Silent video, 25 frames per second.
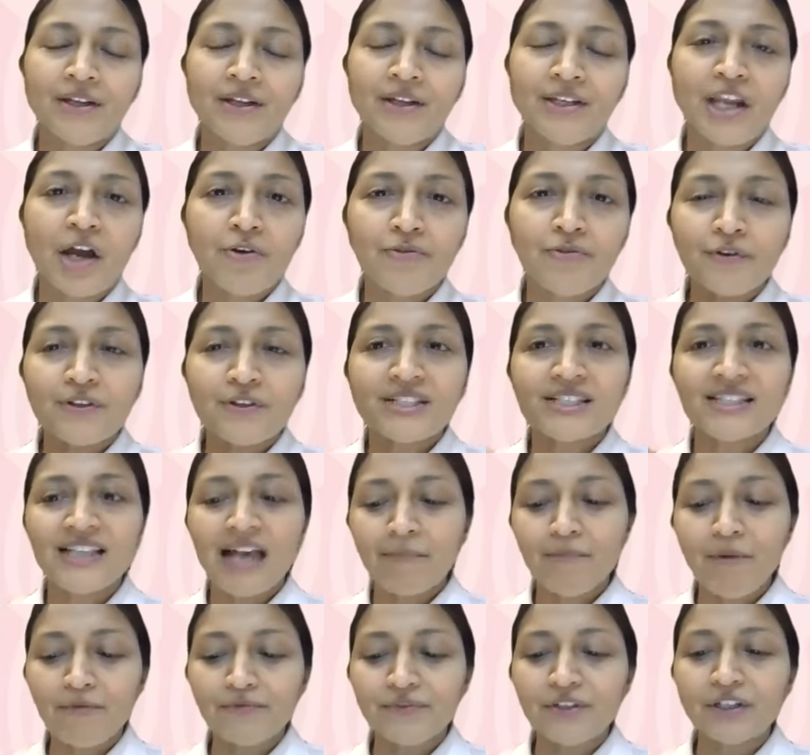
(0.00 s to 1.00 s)
Now, for
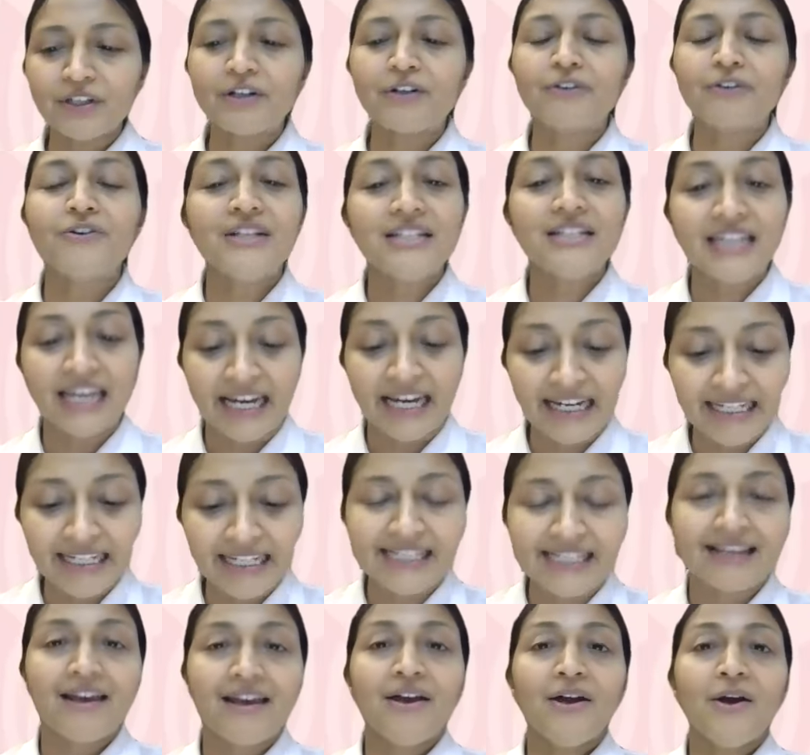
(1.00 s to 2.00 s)
some of the
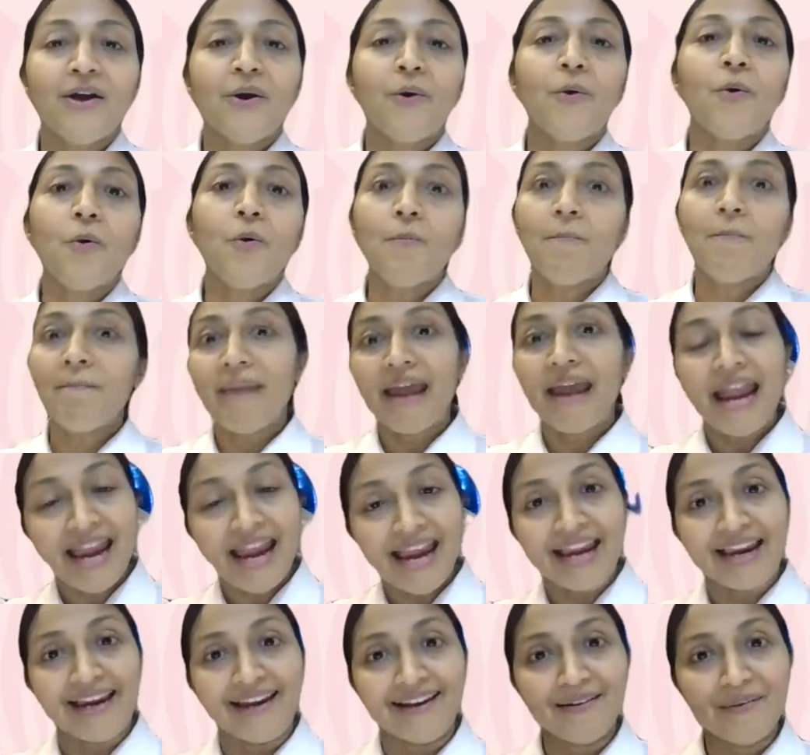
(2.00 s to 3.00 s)
critics who
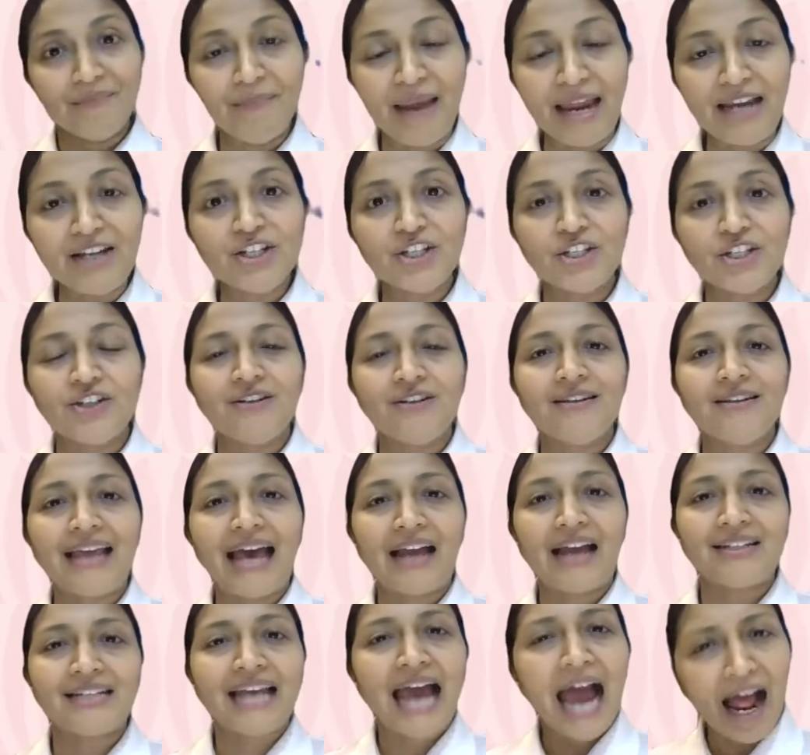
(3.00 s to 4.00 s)
may mention
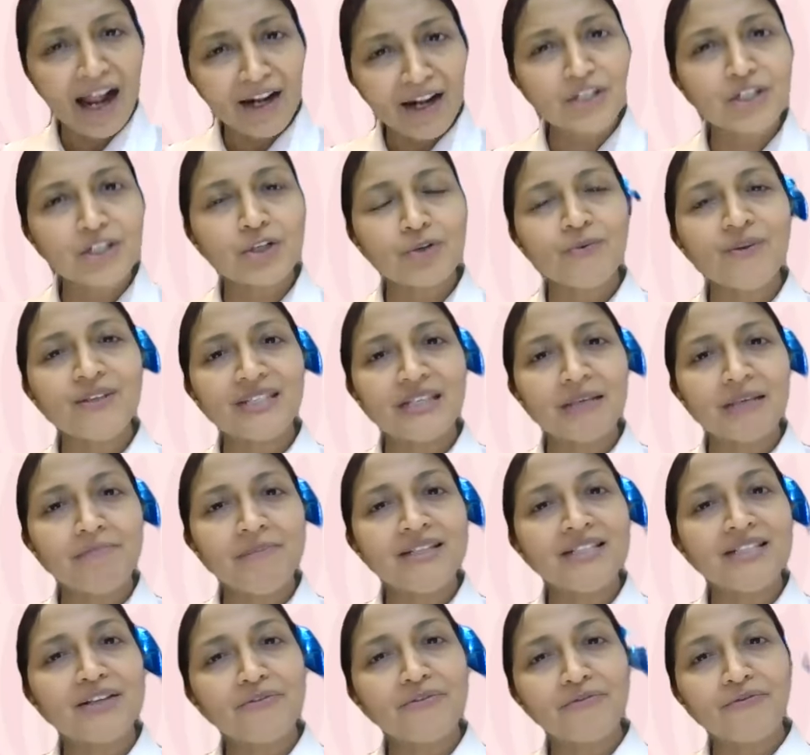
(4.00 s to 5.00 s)
that altruism
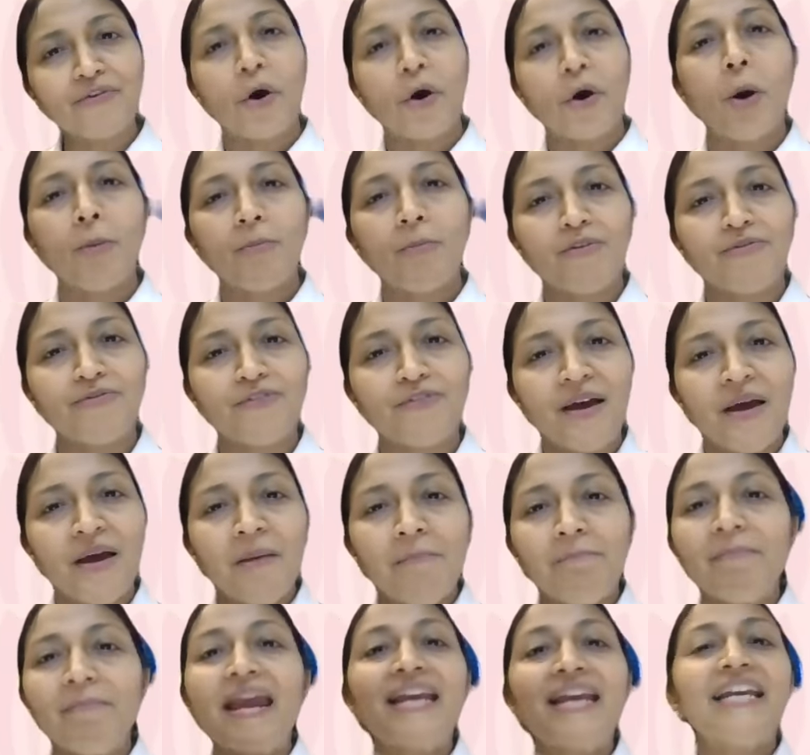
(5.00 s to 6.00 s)
is a form of
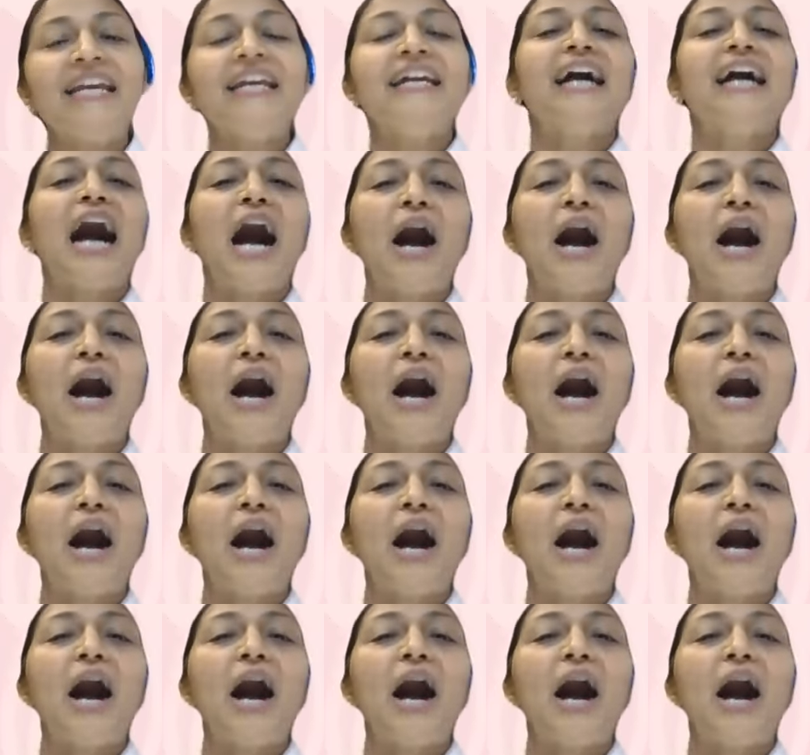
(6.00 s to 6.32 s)
making